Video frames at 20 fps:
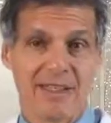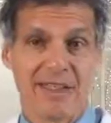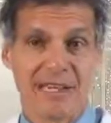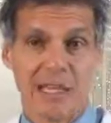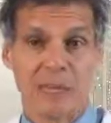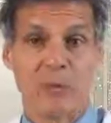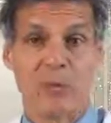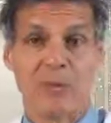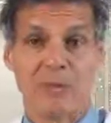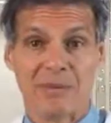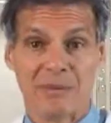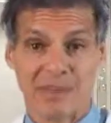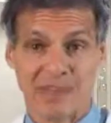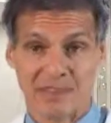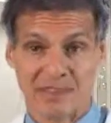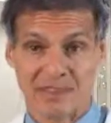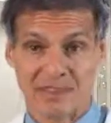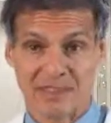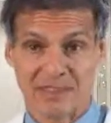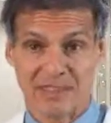in women in our
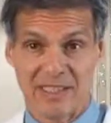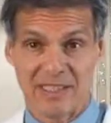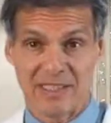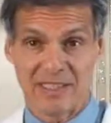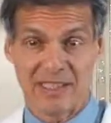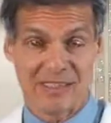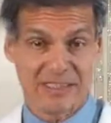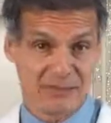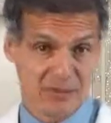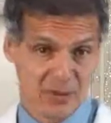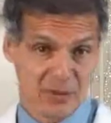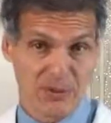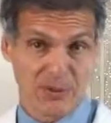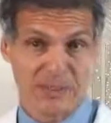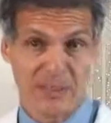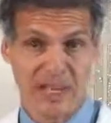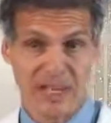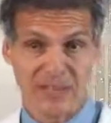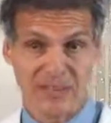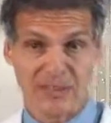society as of
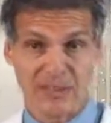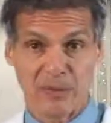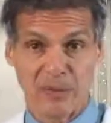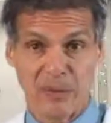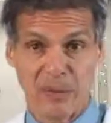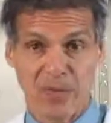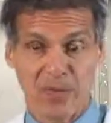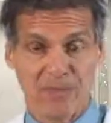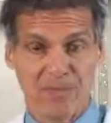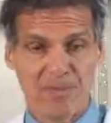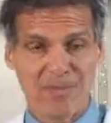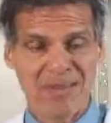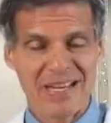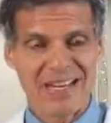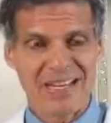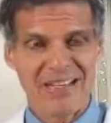2001.